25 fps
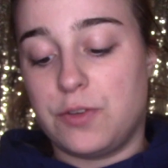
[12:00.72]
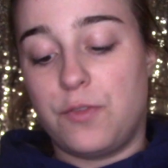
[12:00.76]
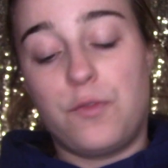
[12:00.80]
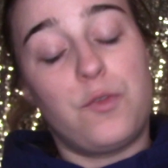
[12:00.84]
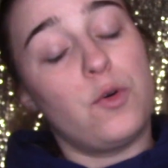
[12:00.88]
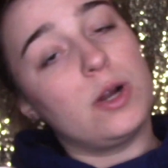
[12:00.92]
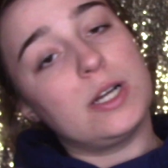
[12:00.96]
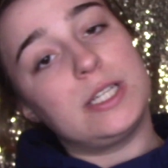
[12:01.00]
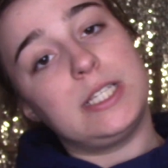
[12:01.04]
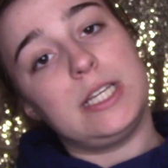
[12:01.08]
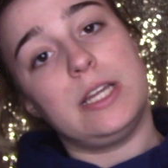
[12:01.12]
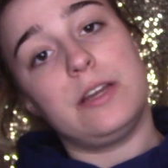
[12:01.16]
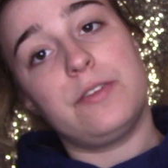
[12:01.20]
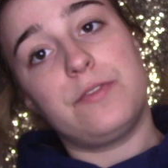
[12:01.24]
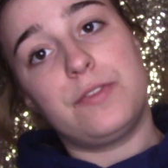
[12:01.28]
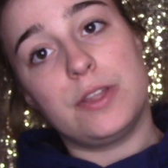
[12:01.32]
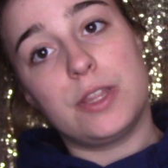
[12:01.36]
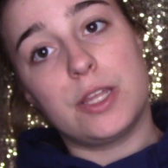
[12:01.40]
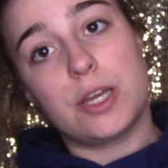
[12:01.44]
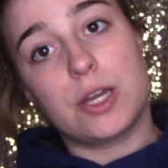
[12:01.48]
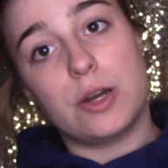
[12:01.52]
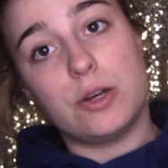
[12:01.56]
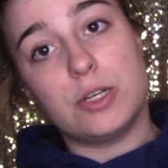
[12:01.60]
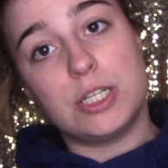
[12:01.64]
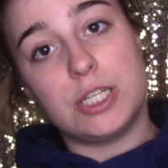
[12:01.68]
$14 for
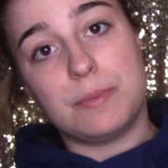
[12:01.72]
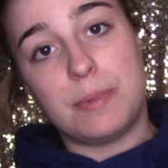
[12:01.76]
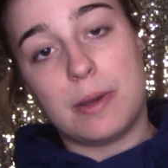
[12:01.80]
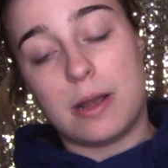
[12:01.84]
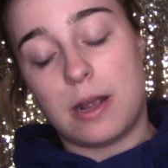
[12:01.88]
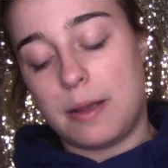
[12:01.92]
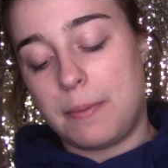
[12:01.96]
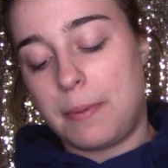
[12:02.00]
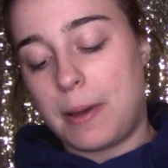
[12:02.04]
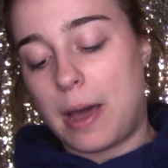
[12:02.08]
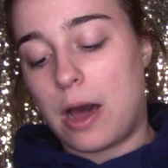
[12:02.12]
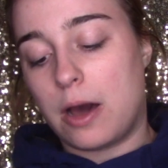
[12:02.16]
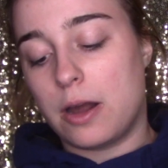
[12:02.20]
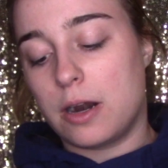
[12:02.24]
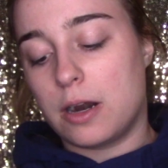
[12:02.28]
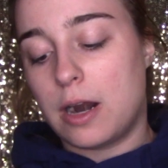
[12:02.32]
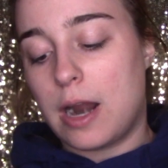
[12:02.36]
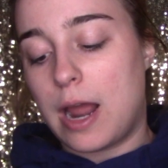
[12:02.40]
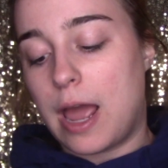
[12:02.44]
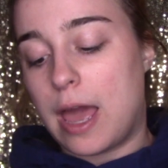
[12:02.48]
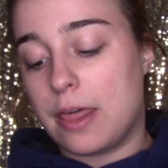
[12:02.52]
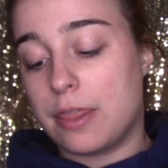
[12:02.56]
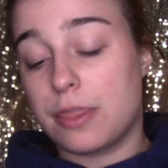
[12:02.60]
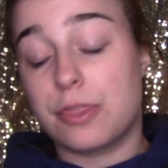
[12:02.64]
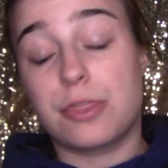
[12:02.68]
the Goji Berry powder
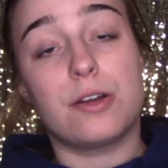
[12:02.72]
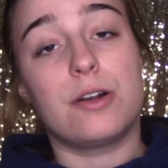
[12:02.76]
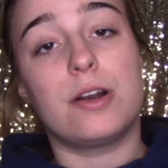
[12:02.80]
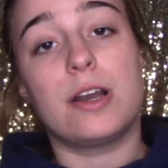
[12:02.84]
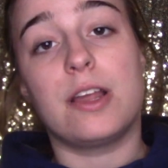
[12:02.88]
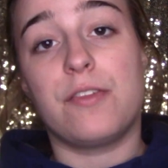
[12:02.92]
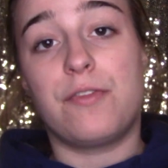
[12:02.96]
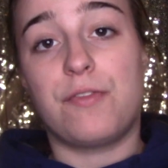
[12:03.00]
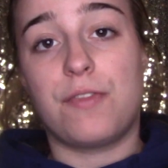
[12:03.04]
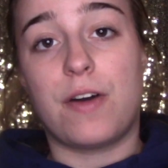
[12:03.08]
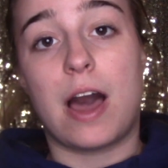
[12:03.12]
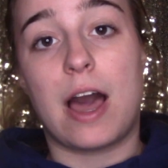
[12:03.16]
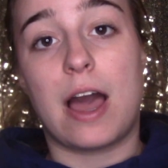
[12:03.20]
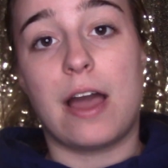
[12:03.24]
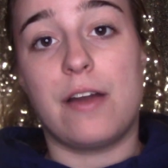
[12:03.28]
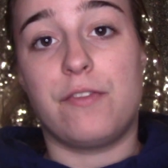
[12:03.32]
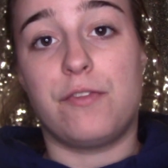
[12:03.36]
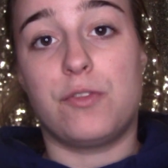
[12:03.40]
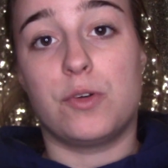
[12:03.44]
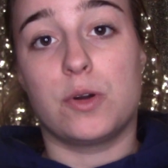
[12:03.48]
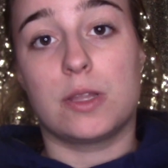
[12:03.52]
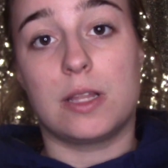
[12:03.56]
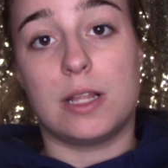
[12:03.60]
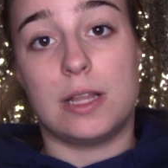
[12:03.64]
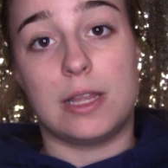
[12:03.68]
and $35
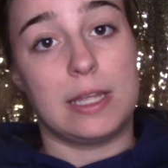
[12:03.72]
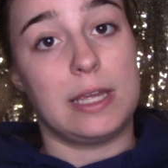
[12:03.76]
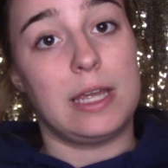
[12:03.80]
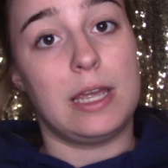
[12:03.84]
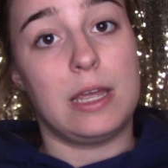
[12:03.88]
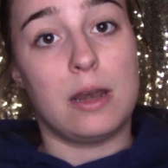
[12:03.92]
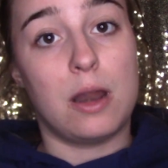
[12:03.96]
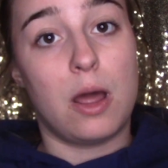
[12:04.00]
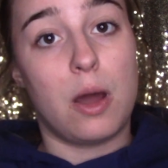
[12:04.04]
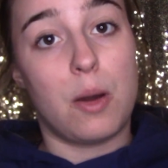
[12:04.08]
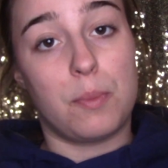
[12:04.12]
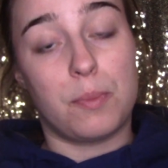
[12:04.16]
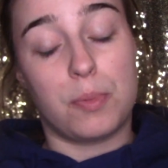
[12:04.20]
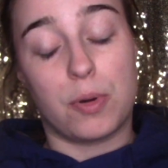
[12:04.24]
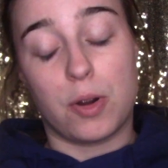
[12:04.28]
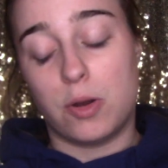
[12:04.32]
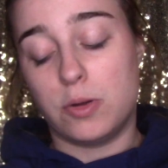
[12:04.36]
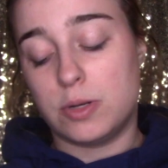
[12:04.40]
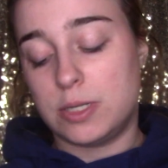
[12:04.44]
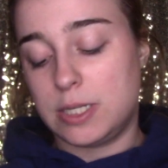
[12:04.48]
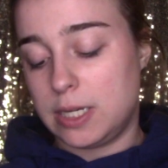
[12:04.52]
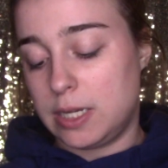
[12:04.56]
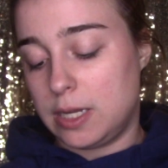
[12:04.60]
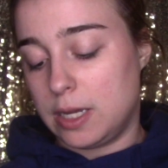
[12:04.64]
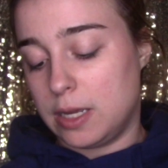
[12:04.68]
for the lean
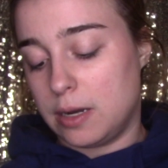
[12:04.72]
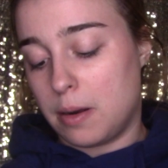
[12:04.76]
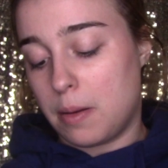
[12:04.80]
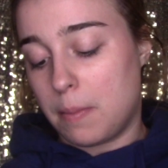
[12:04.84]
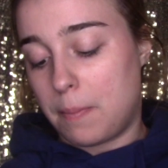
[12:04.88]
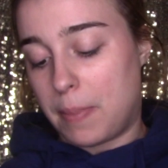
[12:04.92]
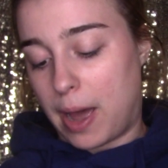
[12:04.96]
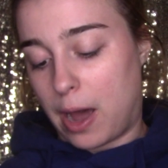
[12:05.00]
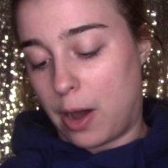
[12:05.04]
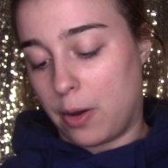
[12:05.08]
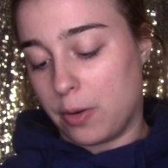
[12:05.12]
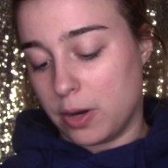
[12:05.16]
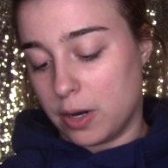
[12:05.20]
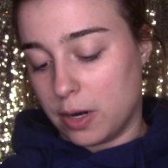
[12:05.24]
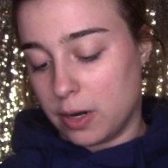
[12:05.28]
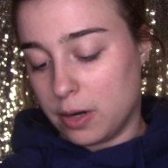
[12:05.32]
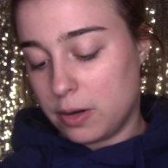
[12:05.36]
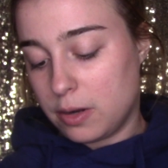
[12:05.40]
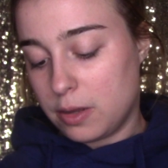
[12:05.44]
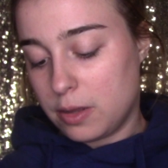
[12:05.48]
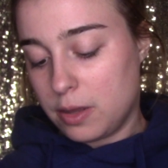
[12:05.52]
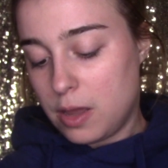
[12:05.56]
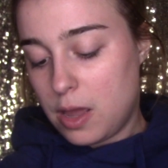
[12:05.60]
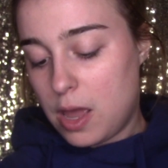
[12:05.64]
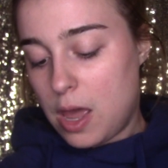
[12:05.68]
protein
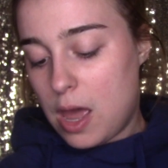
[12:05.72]
powder.